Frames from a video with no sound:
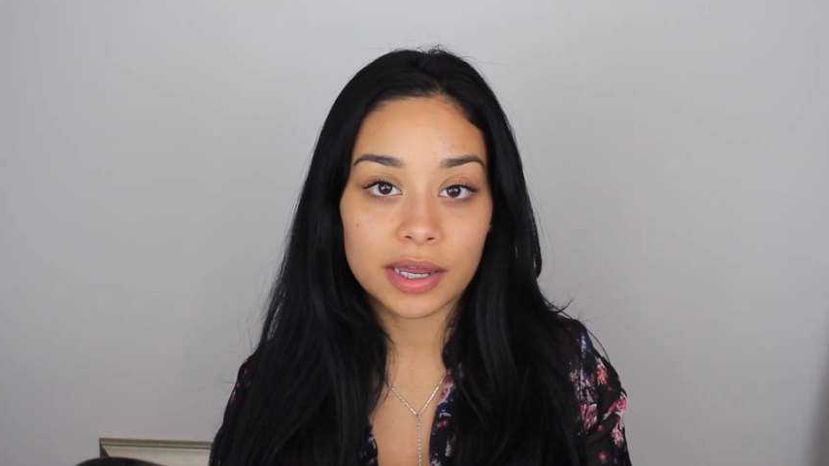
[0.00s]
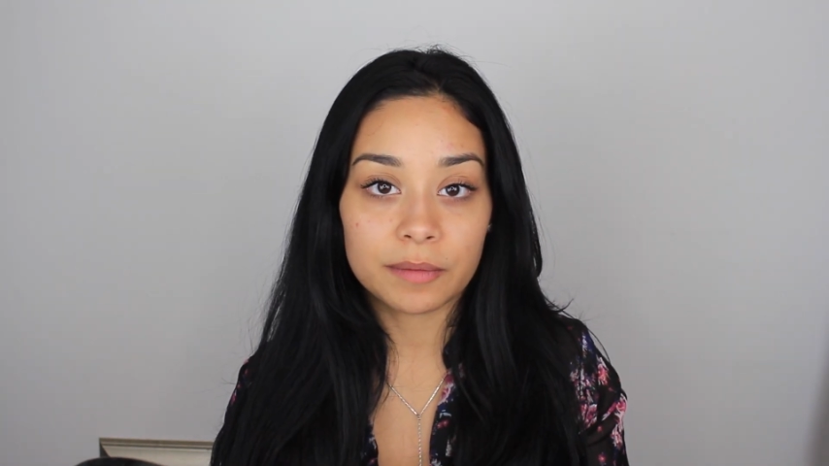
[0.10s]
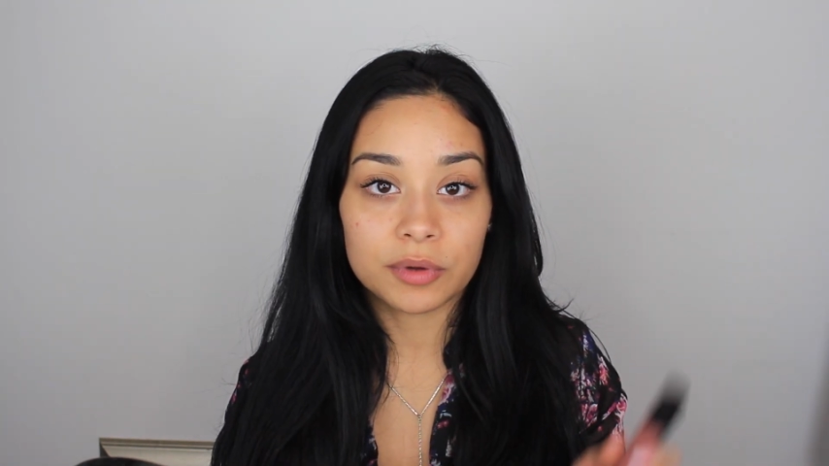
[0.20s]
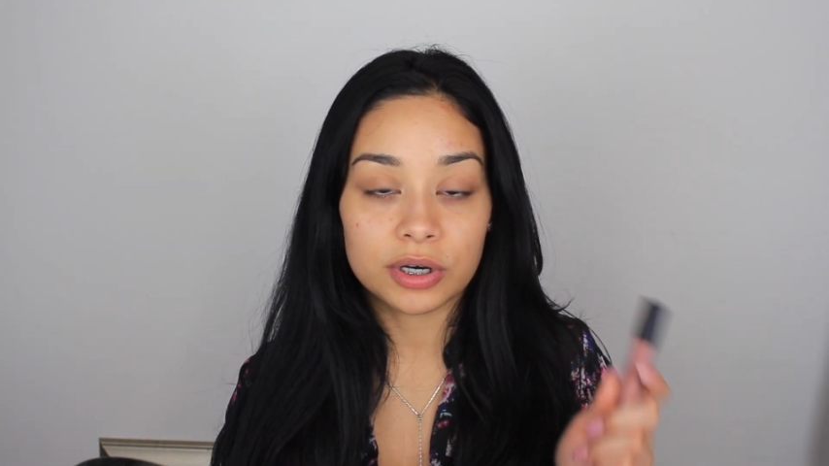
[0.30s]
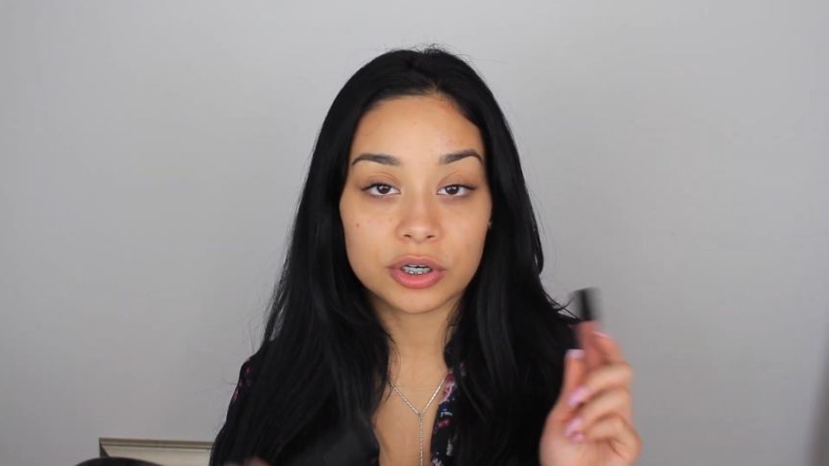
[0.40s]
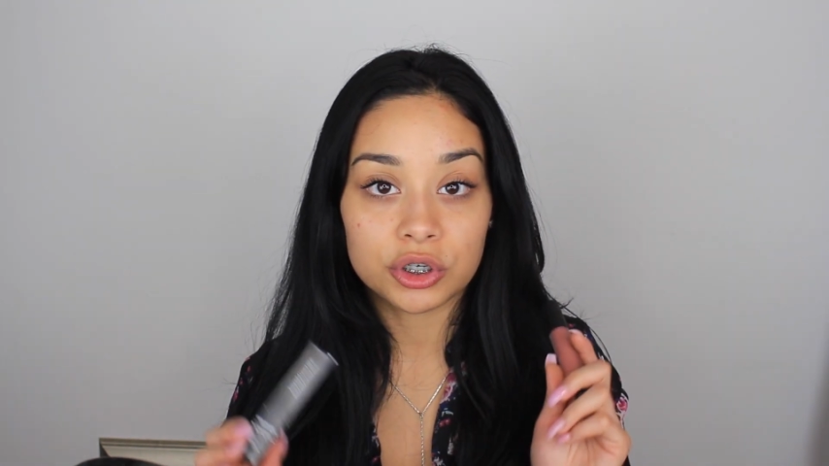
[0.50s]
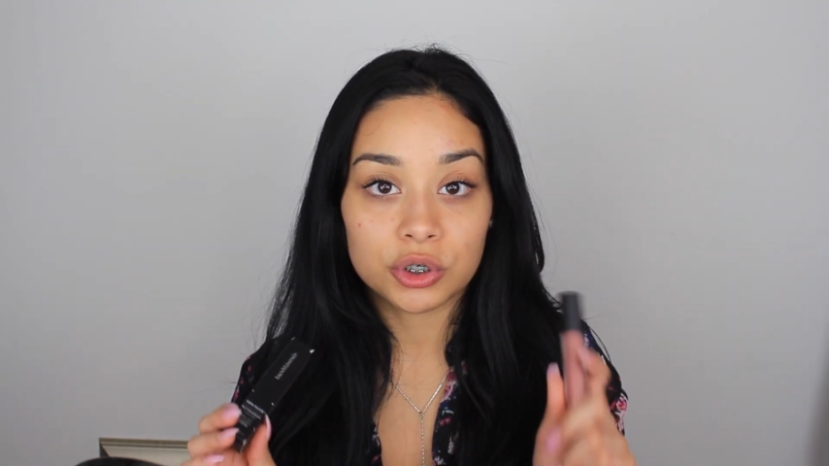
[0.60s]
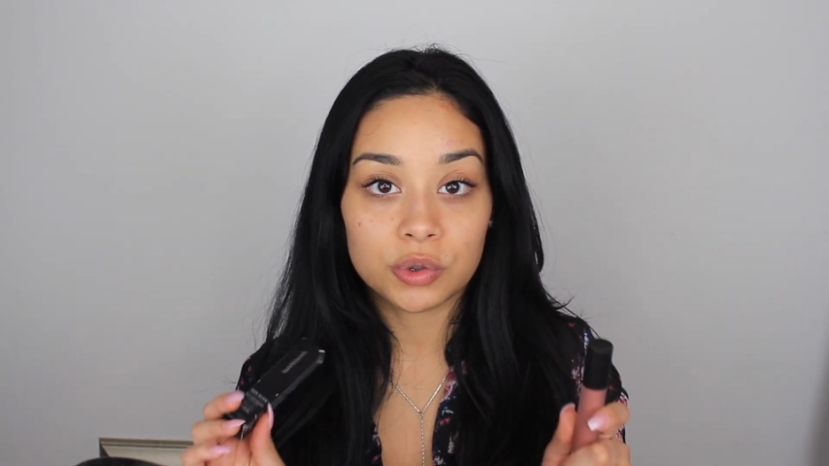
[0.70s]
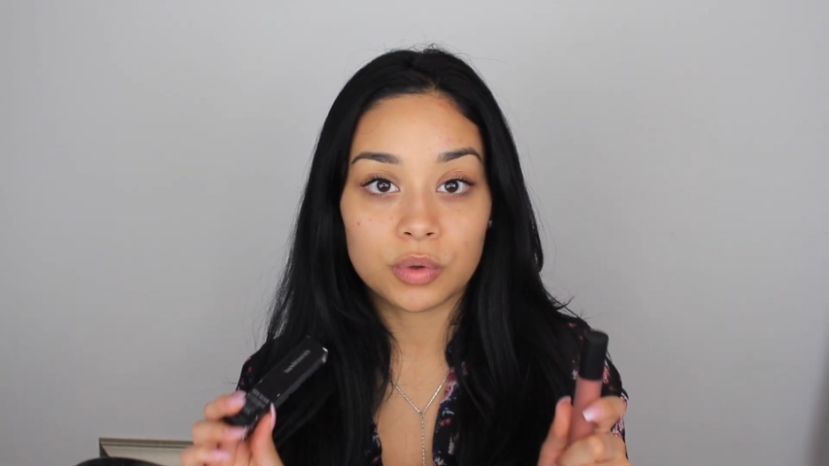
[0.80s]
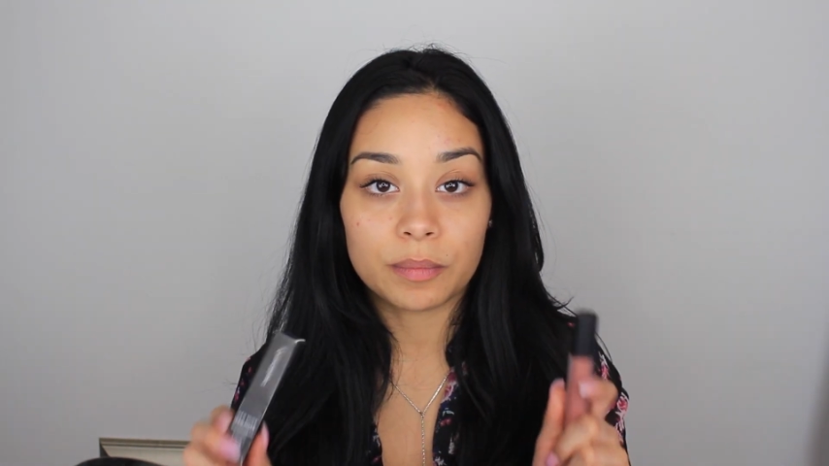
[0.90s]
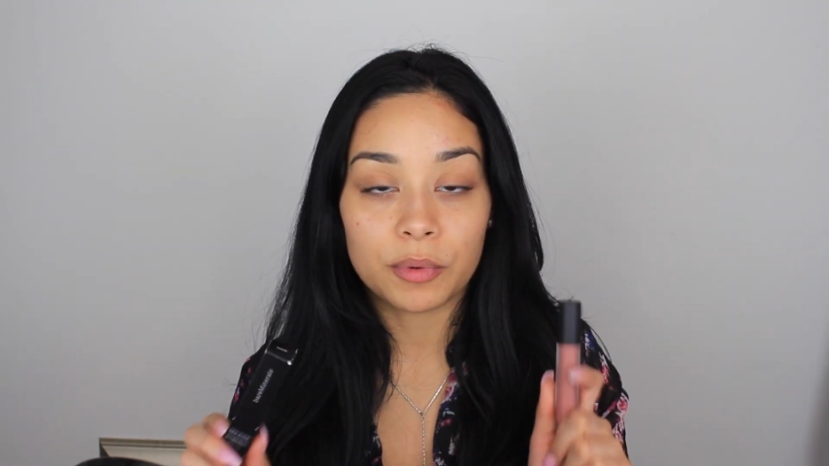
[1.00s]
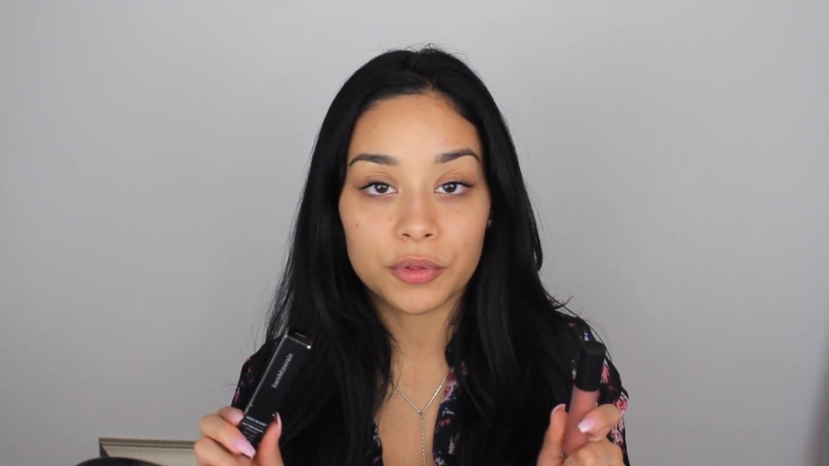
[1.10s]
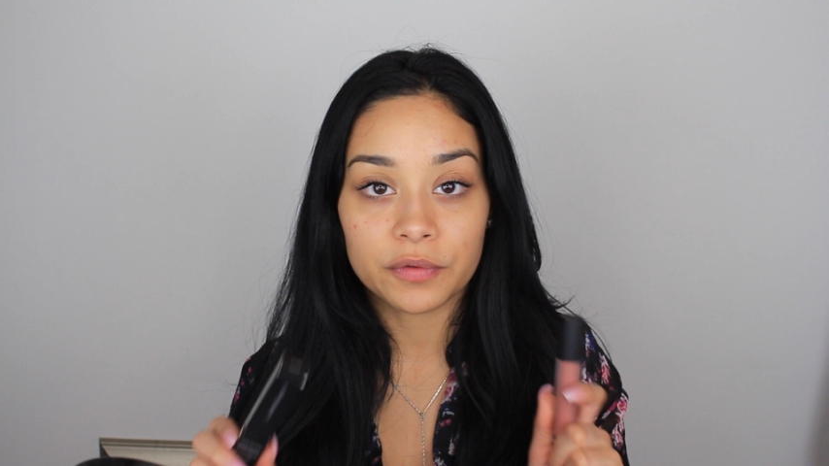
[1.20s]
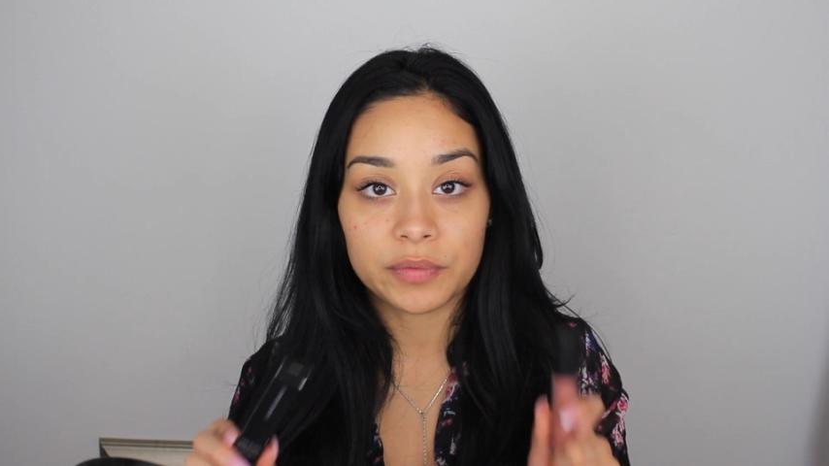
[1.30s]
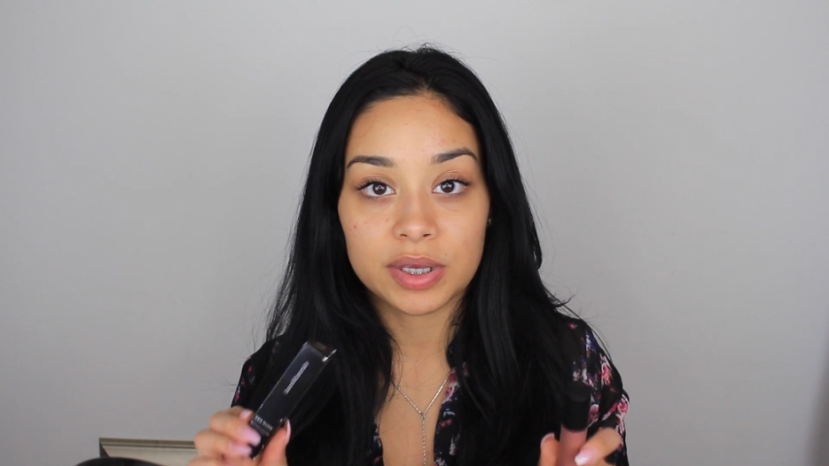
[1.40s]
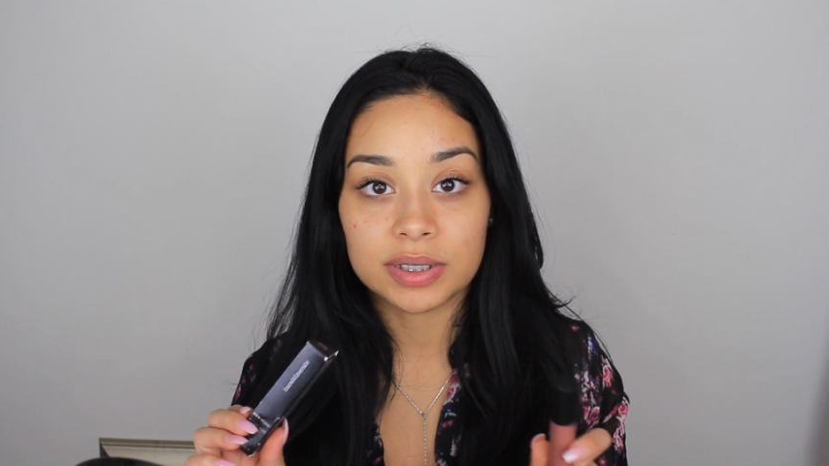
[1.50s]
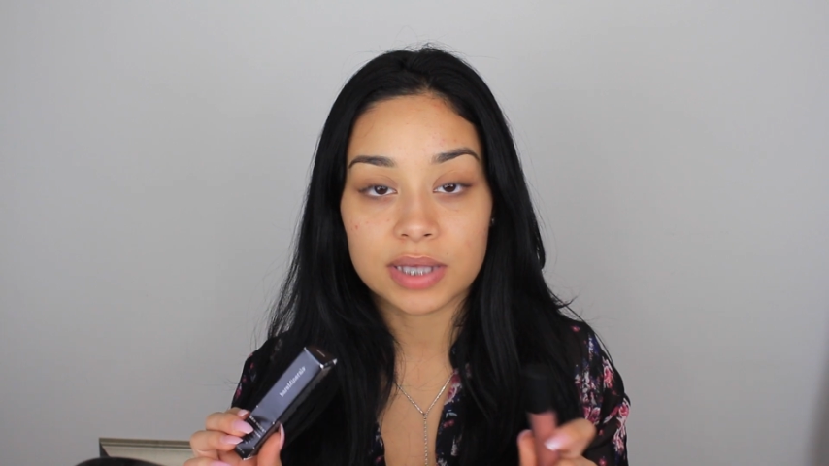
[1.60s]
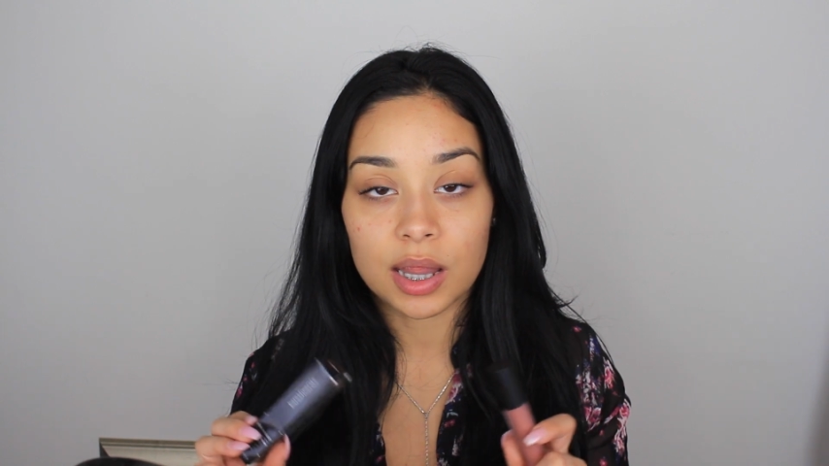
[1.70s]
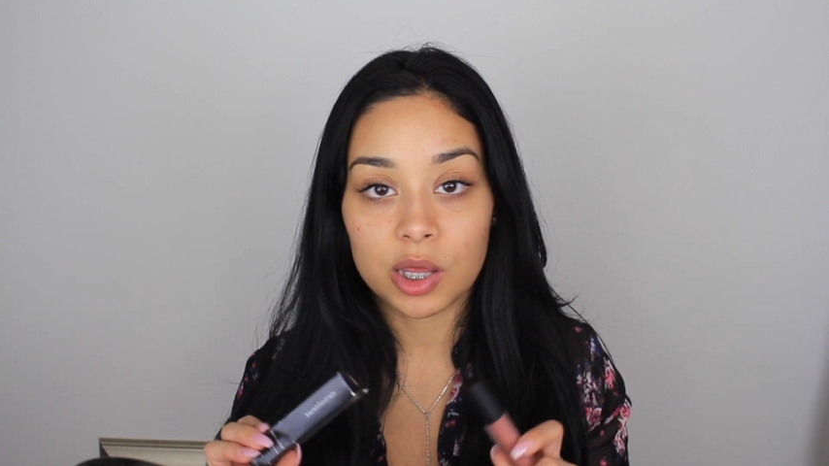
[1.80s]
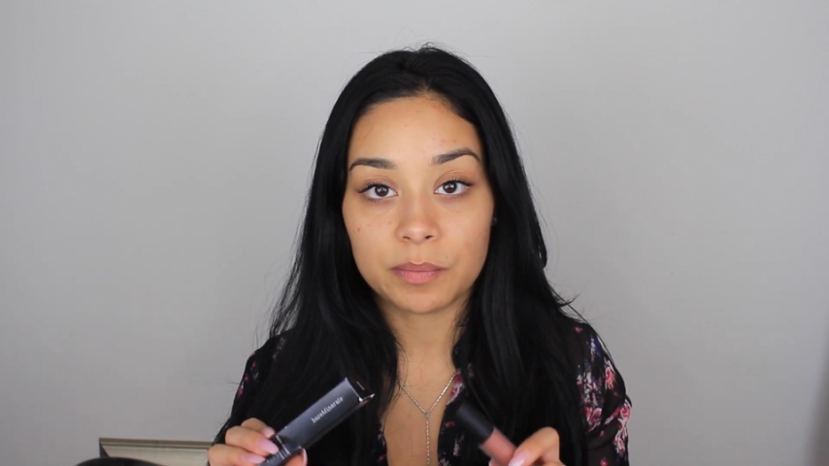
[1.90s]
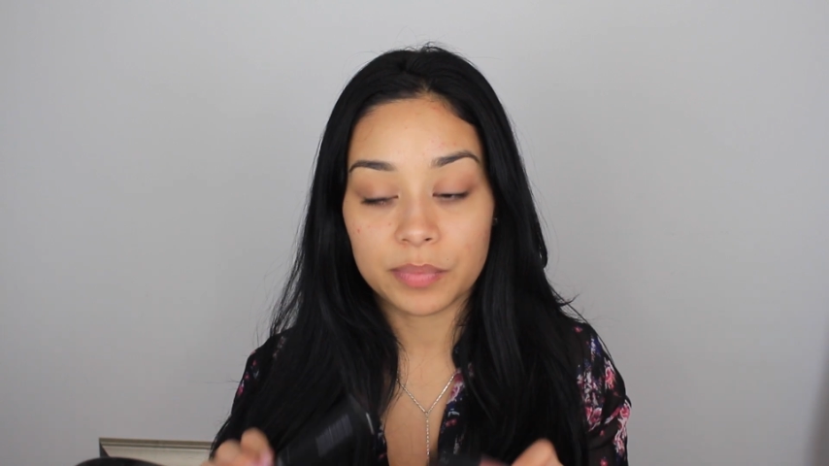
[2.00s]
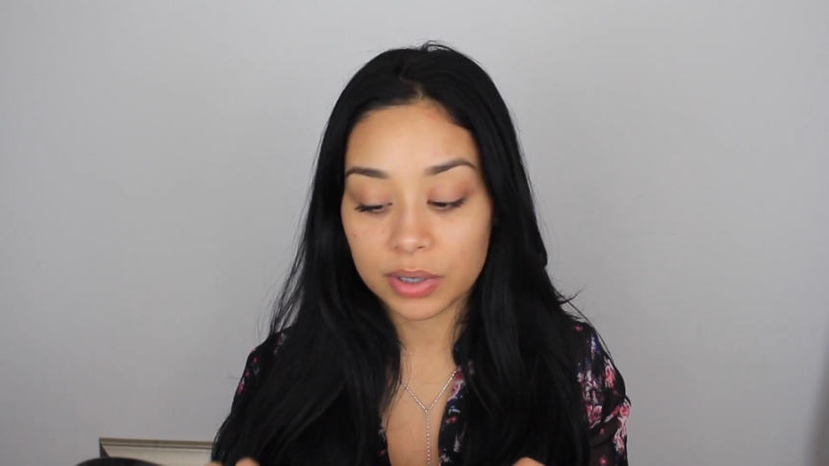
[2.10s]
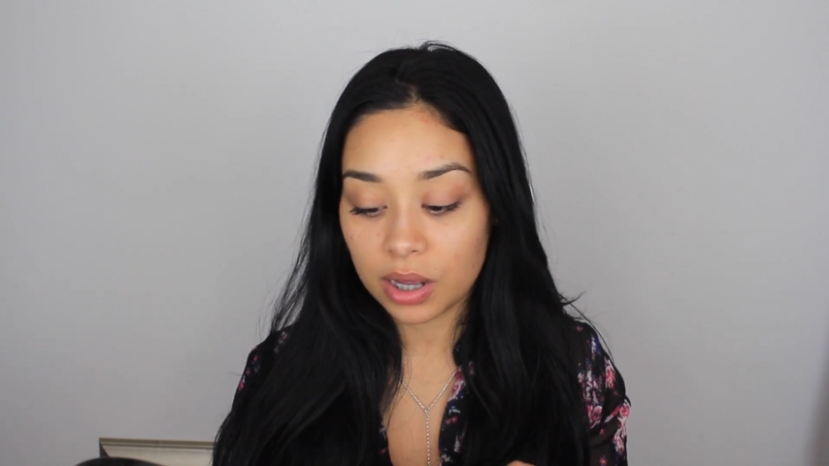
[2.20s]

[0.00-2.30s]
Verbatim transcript: and I'm going to do both of these lip